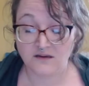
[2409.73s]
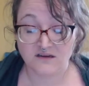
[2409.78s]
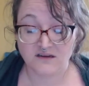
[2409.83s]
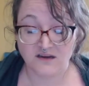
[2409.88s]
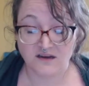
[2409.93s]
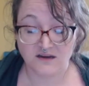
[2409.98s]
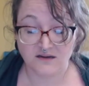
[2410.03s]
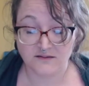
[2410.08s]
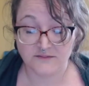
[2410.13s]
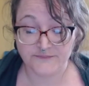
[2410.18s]

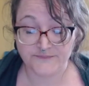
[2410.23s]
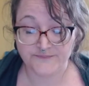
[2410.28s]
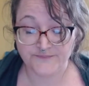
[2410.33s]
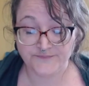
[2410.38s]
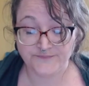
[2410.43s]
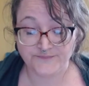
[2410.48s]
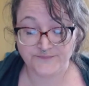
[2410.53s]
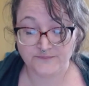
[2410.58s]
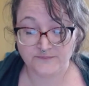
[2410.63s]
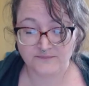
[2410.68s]

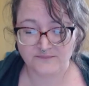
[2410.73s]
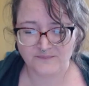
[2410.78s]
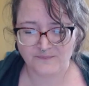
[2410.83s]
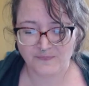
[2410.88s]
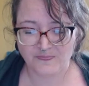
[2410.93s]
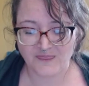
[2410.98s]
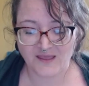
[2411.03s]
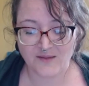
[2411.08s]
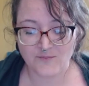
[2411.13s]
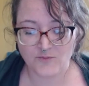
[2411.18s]

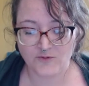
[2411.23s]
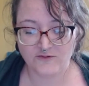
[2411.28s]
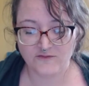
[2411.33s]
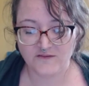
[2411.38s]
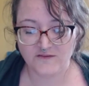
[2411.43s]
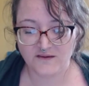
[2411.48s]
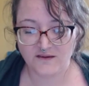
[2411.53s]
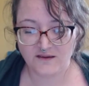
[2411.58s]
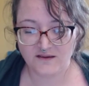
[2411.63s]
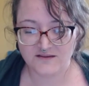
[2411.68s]
That
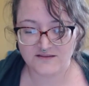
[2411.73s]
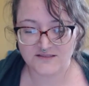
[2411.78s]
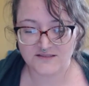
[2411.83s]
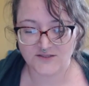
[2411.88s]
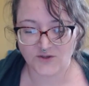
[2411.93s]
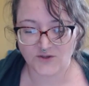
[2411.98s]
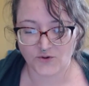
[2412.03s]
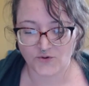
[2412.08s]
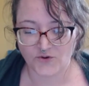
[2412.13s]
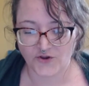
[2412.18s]
movie is
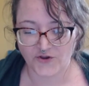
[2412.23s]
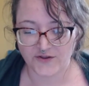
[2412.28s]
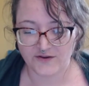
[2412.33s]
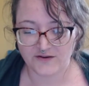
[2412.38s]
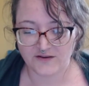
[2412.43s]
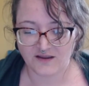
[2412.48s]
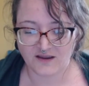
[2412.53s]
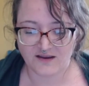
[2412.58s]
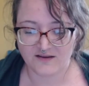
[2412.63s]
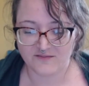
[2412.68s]
so
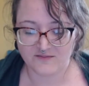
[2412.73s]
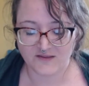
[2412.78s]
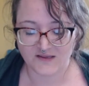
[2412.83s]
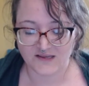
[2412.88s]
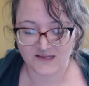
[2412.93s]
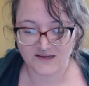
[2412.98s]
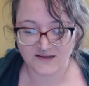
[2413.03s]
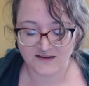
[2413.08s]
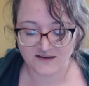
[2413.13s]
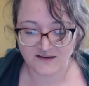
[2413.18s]
good. I
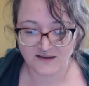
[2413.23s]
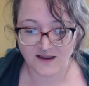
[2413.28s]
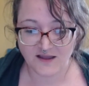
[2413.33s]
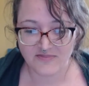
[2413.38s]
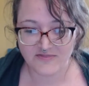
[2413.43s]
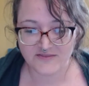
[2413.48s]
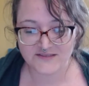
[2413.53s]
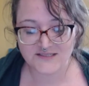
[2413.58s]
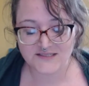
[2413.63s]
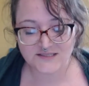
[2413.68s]

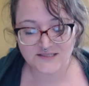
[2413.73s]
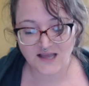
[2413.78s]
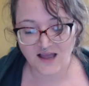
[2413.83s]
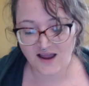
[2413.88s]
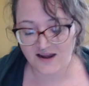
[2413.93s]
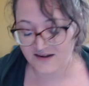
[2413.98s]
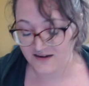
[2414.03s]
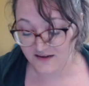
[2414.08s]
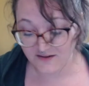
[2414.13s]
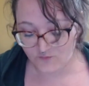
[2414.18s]

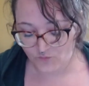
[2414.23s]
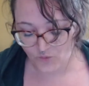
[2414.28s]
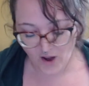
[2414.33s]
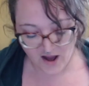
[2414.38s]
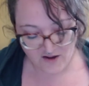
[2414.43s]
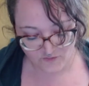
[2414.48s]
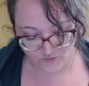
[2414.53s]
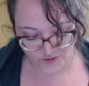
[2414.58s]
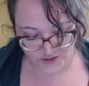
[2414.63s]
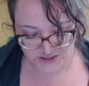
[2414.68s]

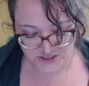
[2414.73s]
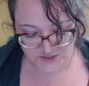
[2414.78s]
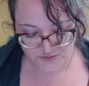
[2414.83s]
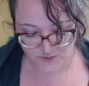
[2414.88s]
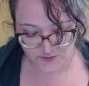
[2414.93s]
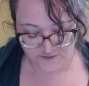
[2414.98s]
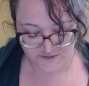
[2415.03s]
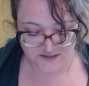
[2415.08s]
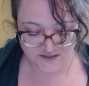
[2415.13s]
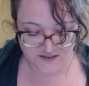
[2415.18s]
haven't watched
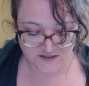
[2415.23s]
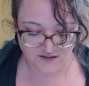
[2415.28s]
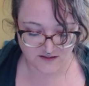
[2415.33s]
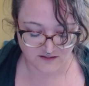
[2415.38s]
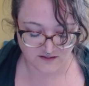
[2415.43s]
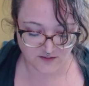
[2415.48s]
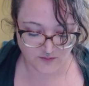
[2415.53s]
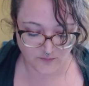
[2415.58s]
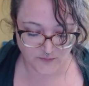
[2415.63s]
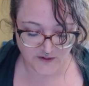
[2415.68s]
movies in a
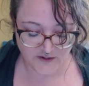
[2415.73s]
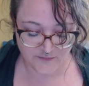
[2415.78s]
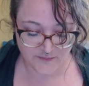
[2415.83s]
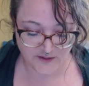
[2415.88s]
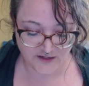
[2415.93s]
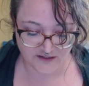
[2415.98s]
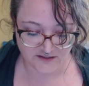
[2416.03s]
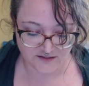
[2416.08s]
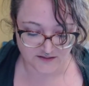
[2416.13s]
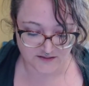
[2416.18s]
little bit
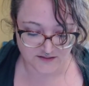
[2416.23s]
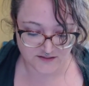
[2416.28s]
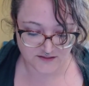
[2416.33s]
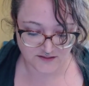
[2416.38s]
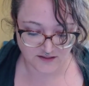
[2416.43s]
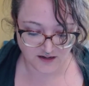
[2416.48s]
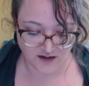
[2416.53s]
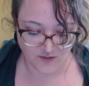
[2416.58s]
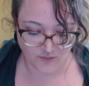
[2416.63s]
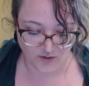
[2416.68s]
because
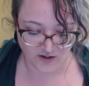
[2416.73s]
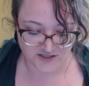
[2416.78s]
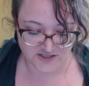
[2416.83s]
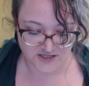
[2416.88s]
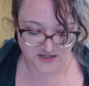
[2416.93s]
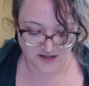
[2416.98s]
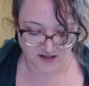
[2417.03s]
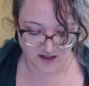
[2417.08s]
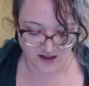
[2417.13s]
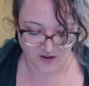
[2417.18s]
I
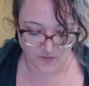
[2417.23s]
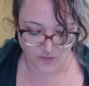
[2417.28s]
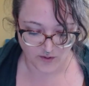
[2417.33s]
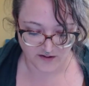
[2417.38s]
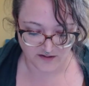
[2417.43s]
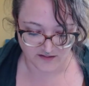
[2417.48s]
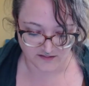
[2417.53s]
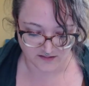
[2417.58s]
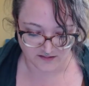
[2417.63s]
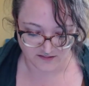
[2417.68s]
watched that one
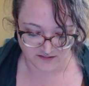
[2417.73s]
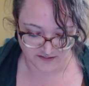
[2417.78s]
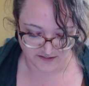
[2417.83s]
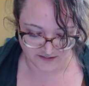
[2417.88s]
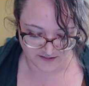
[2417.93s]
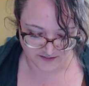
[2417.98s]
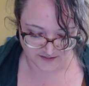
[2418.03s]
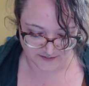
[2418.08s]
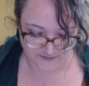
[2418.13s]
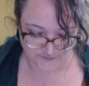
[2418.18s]
in the
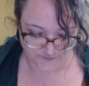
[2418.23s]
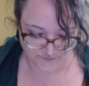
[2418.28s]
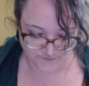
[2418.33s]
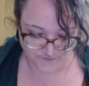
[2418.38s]
theater